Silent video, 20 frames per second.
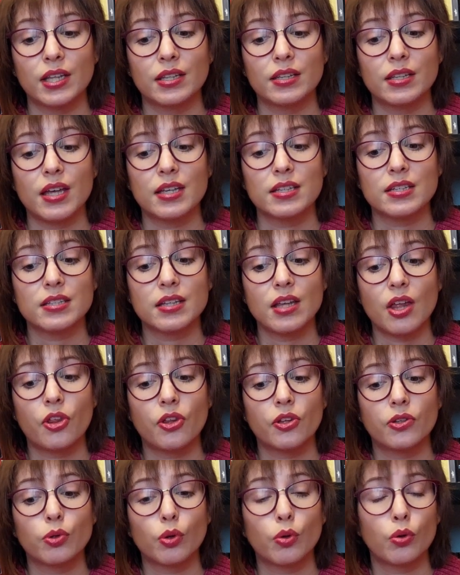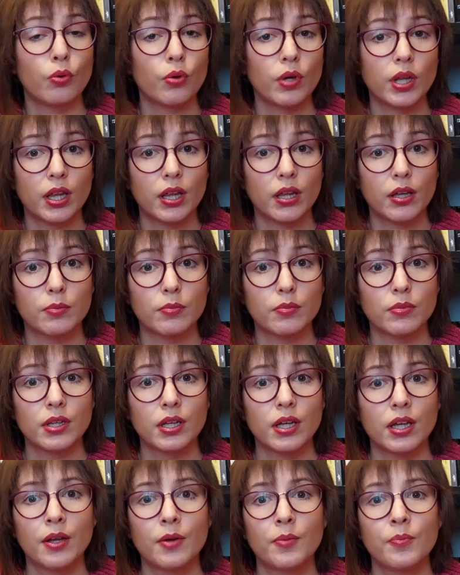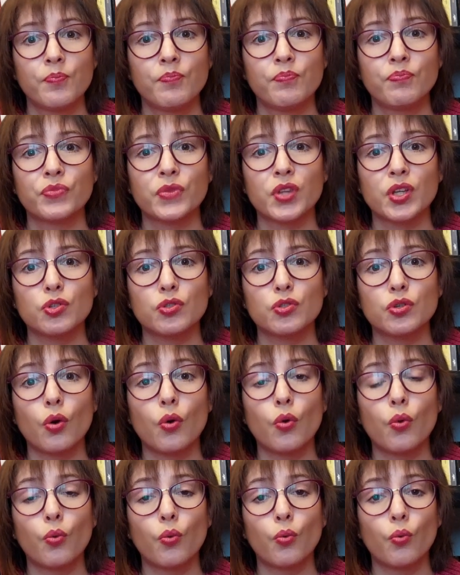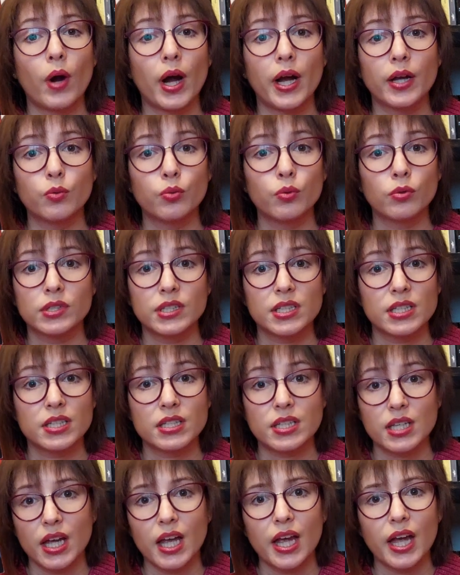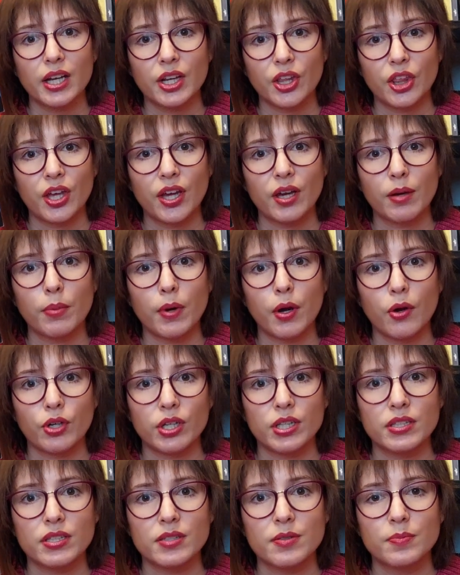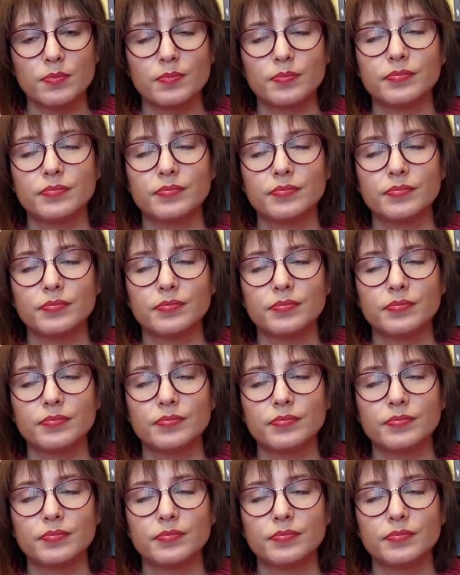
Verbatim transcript: has nothing to do with him, so why would he say anything about it?